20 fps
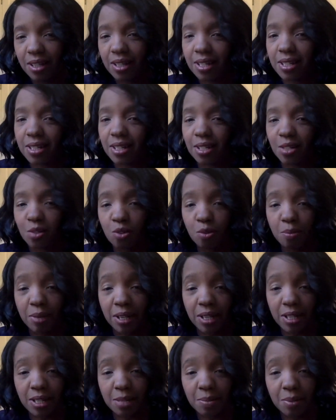Because I told my
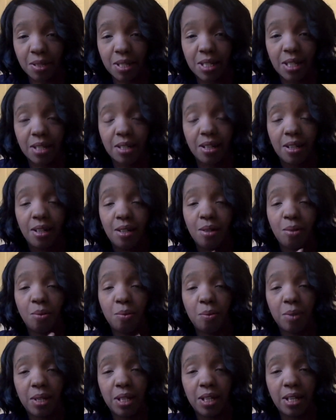husband, I said,
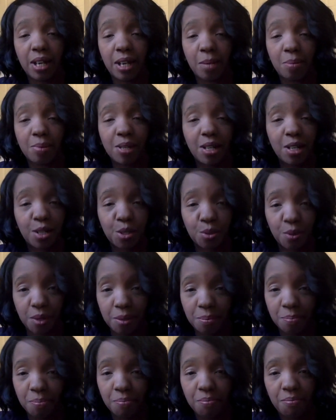we got to plan a trip